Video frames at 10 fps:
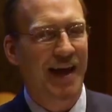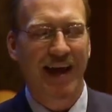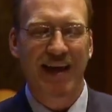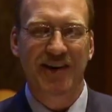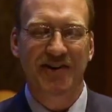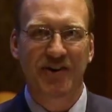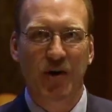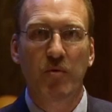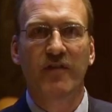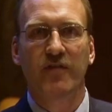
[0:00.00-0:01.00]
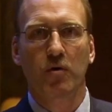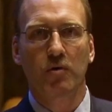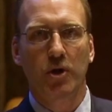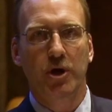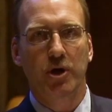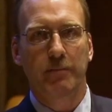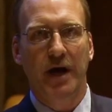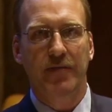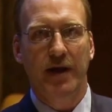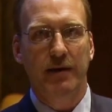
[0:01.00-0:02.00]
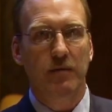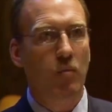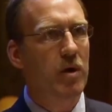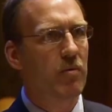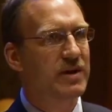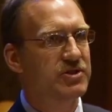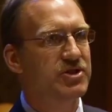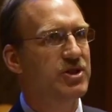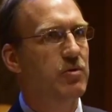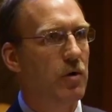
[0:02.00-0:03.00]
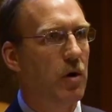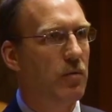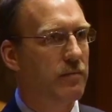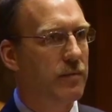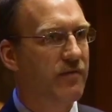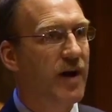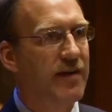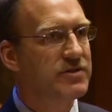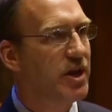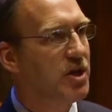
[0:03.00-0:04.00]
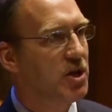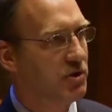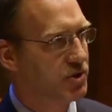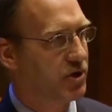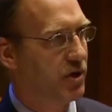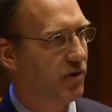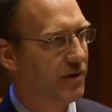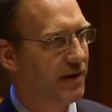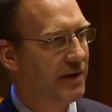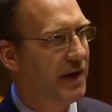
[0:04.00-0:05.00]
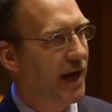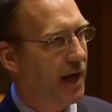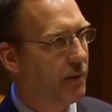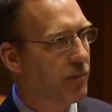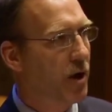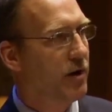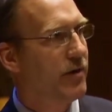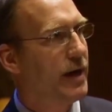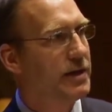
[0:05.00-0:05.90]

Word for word: and uh, we feel really good about that. We were at zero five, ten years ago, and a part of that